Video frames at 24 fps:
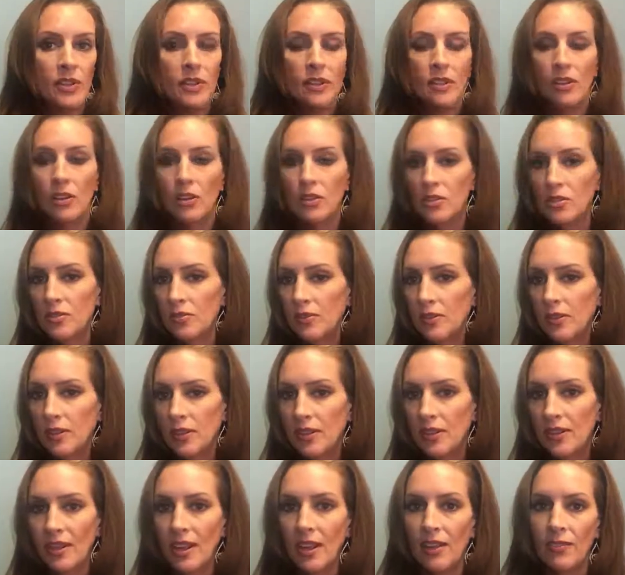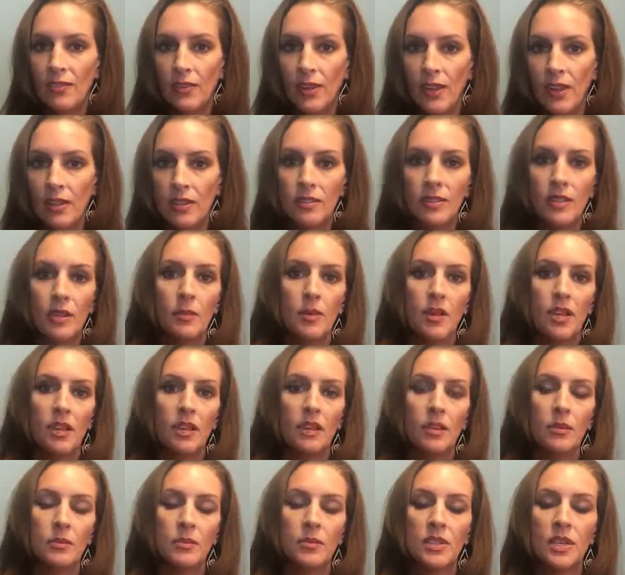The larger filling, that fails, that
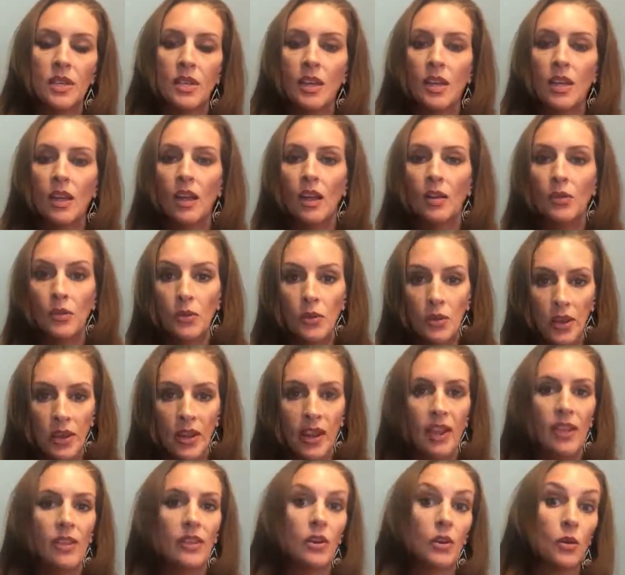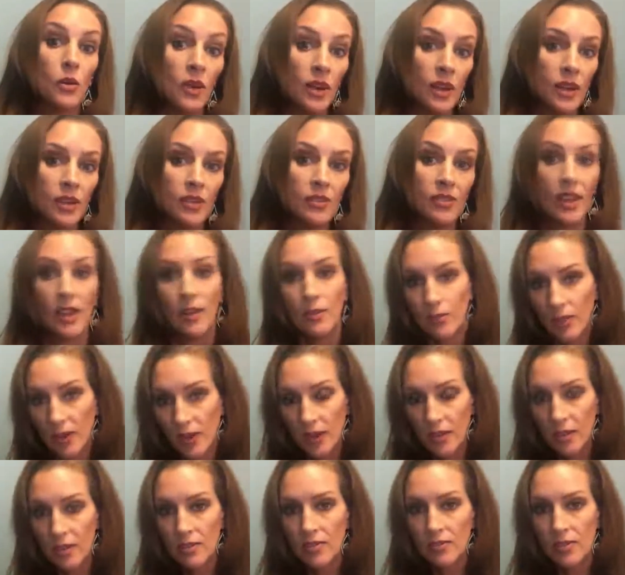becomes a root canal and a crown, that
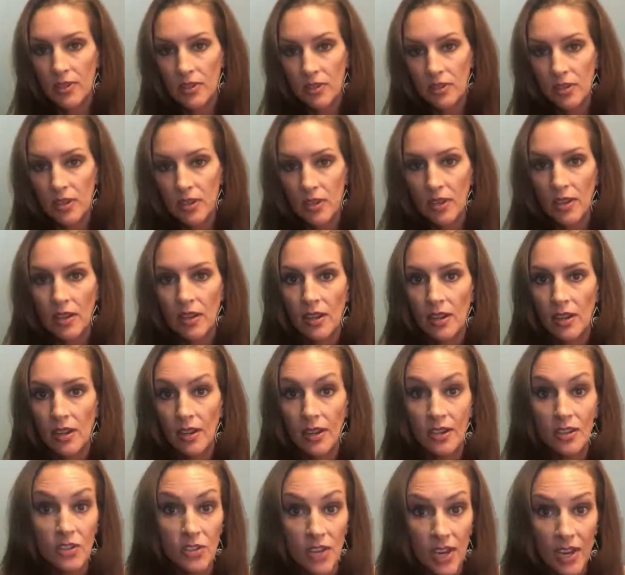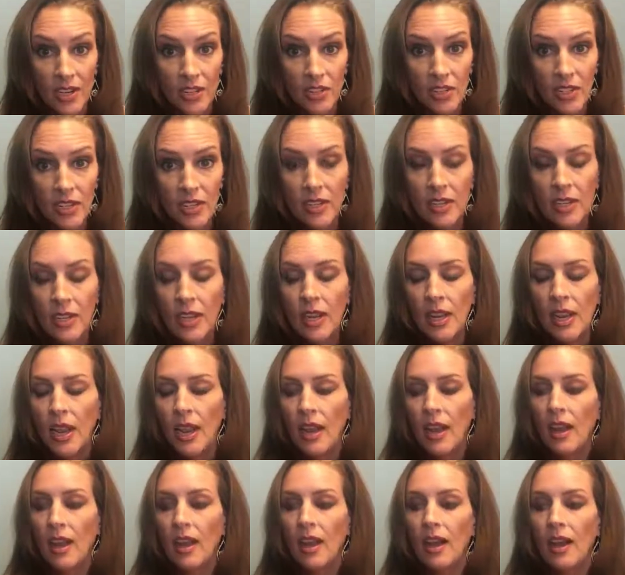fails. Eventually you get an extraction.
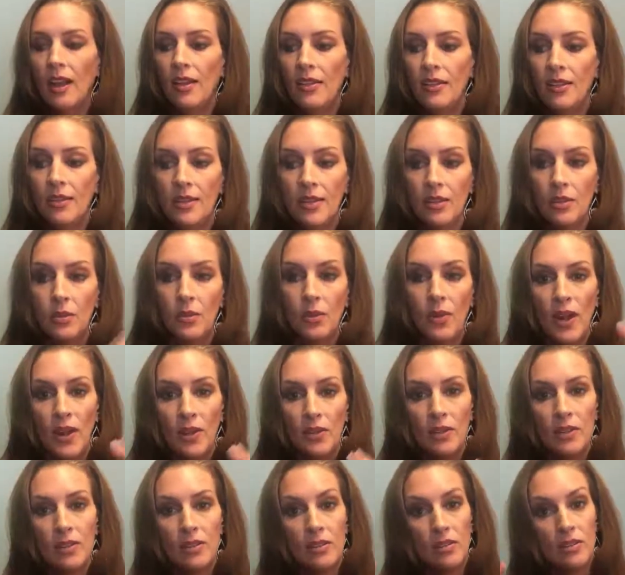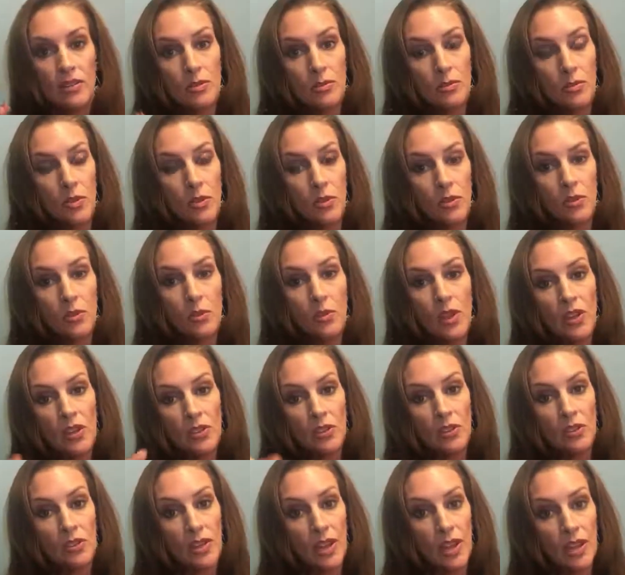The teeth around it start to move, they start
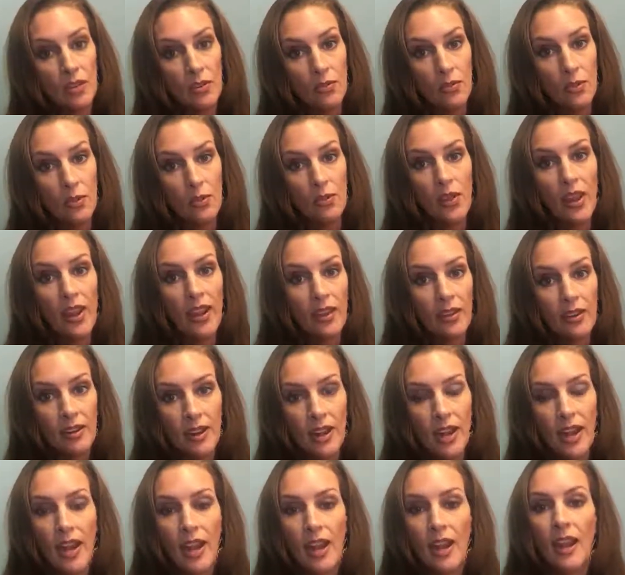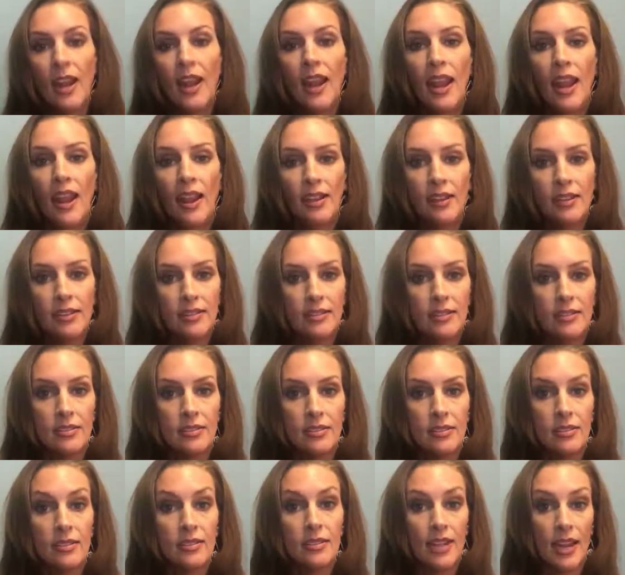to catch food, they get decay, and it's this
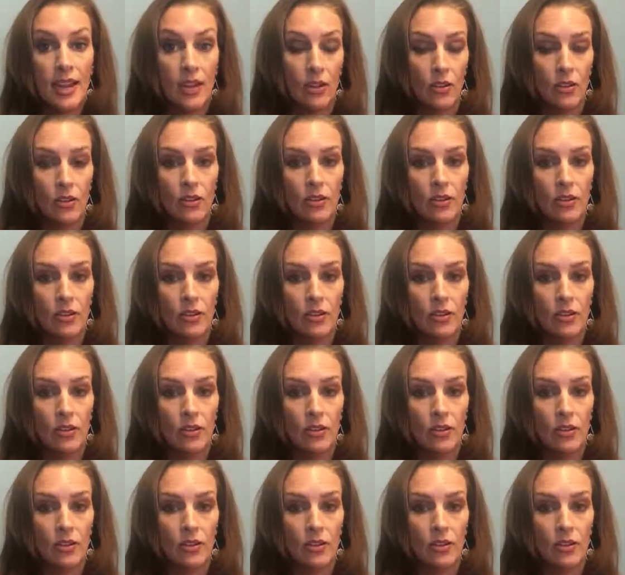cycle.